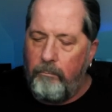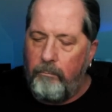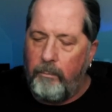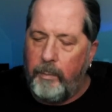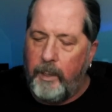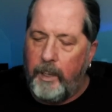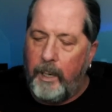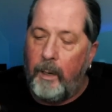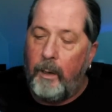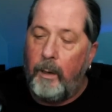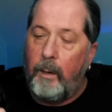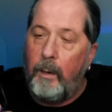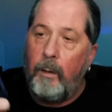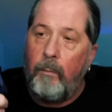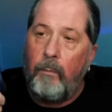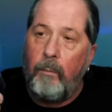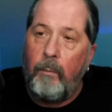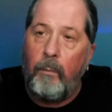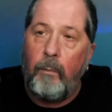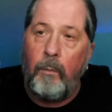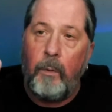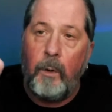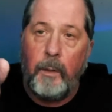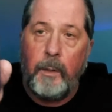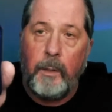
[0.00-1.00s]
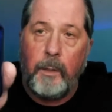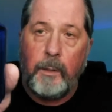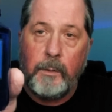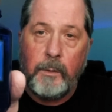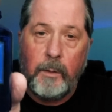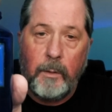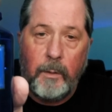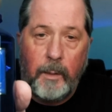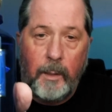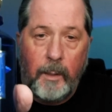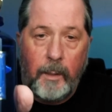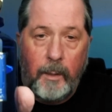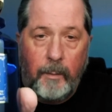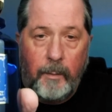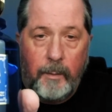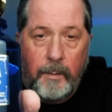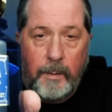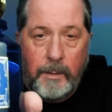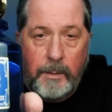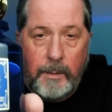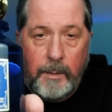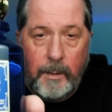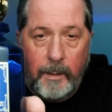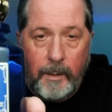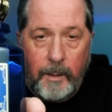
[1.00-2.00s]
yeah, I'm really enjoying that. I have to
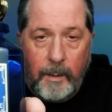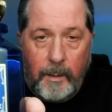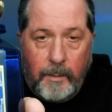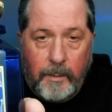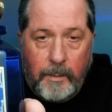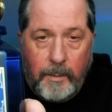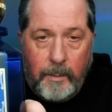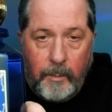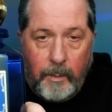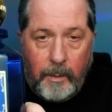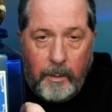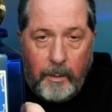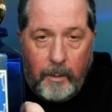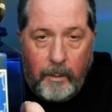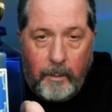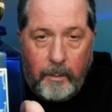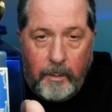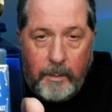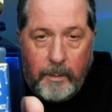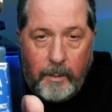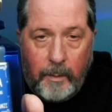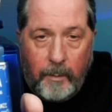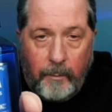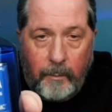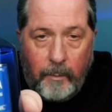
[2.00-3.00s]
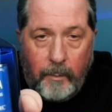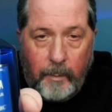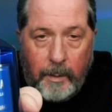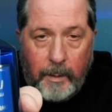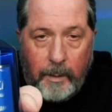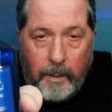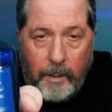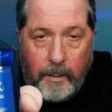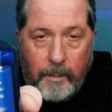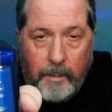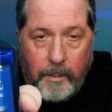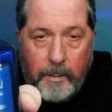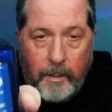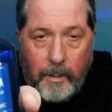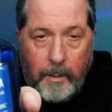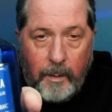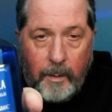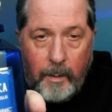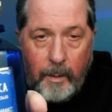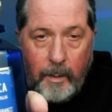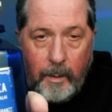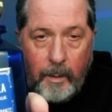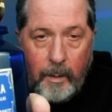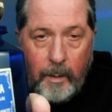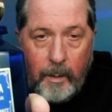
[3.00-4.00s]
check out some of the other stuff from the house.
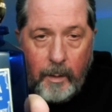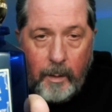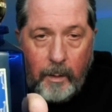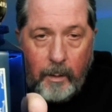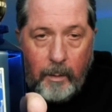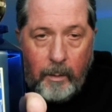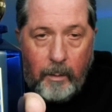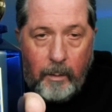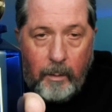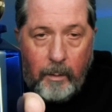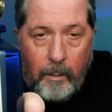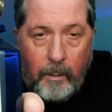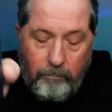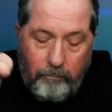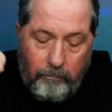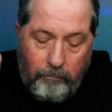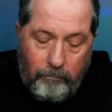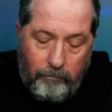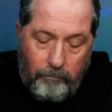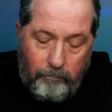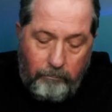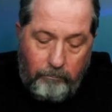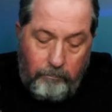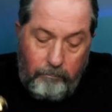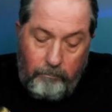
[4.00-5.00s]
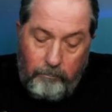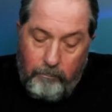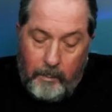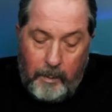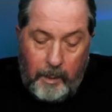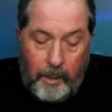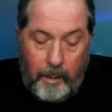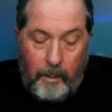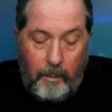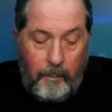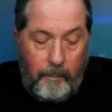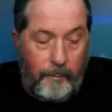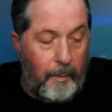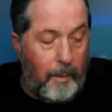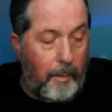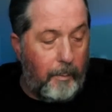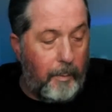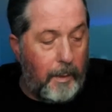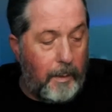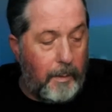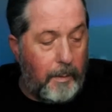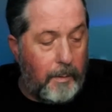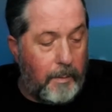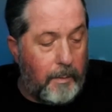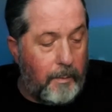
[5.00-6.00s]
I don't know if
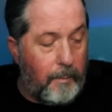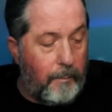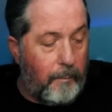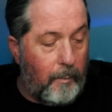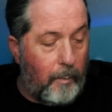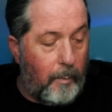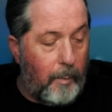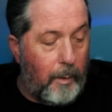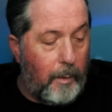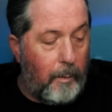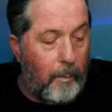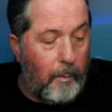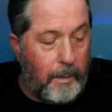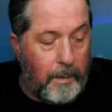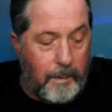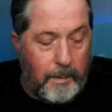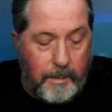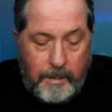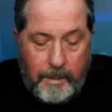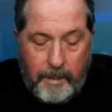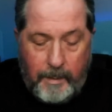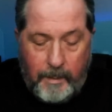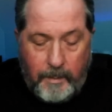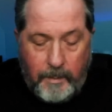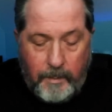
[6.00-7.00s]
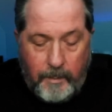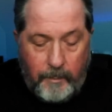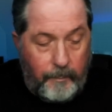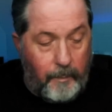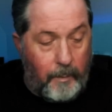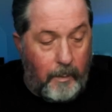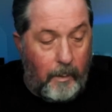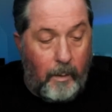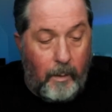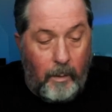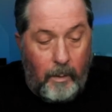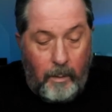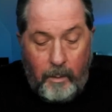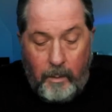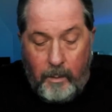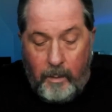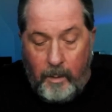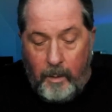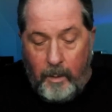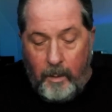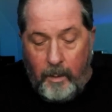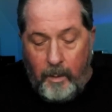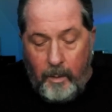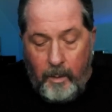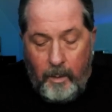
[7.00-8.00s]
anybody's familiar with this house. If you are,
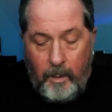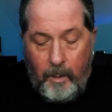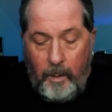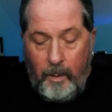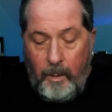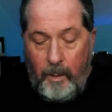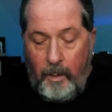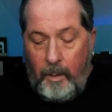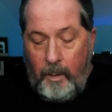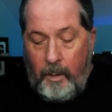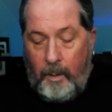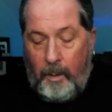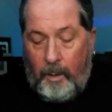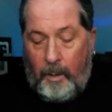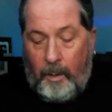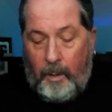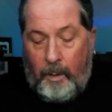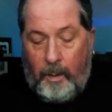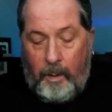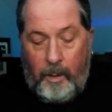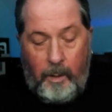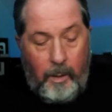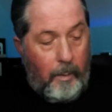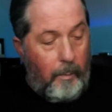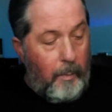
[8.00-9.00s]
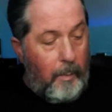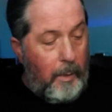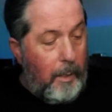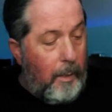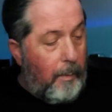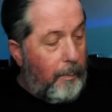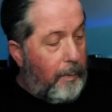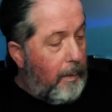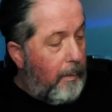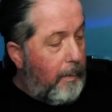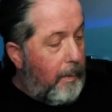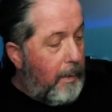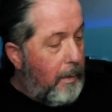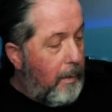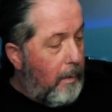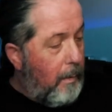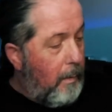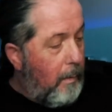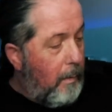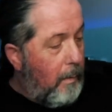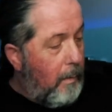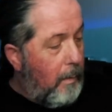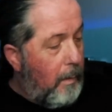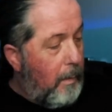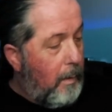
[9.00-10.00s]
hit me up. Let me
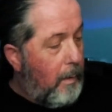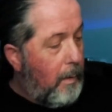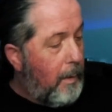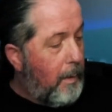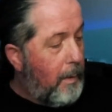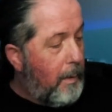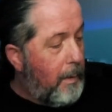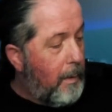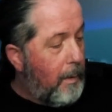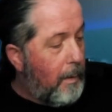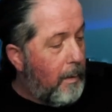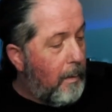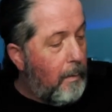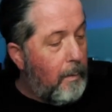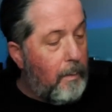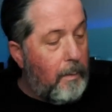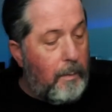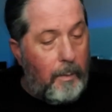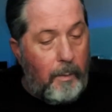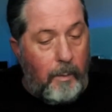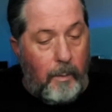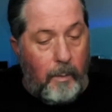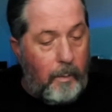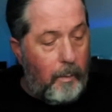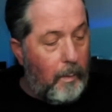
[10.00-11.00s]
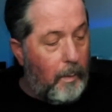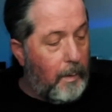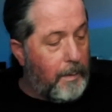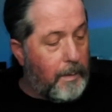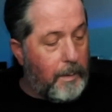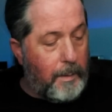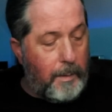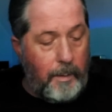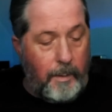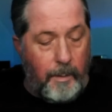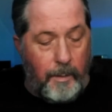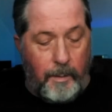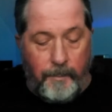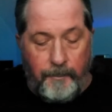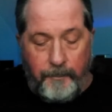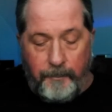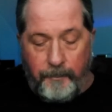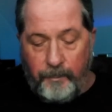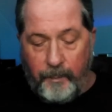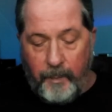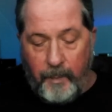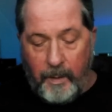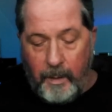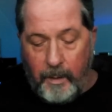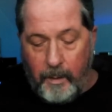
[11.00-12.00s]
know, what's good.
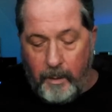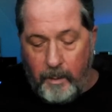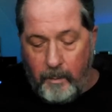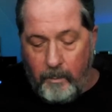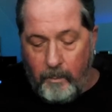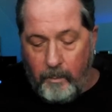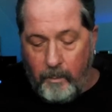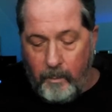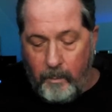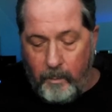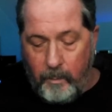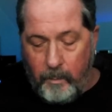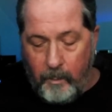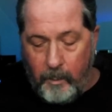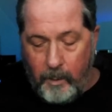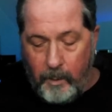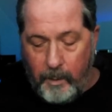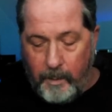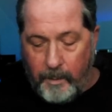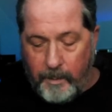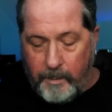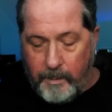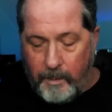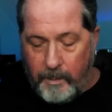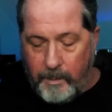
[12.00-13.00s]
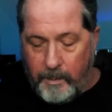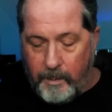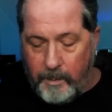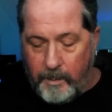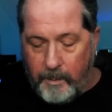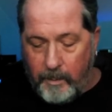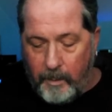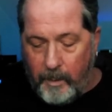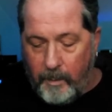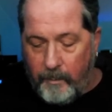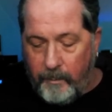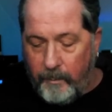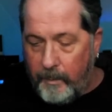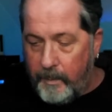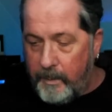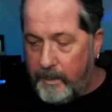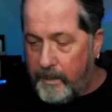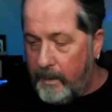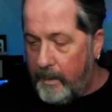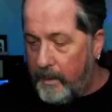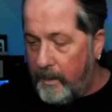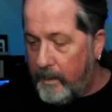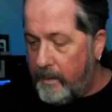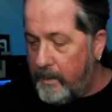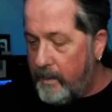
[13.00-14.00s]
What else I should try from this
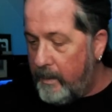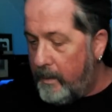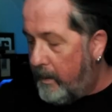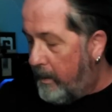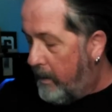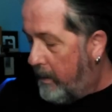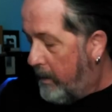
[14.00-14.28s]
house.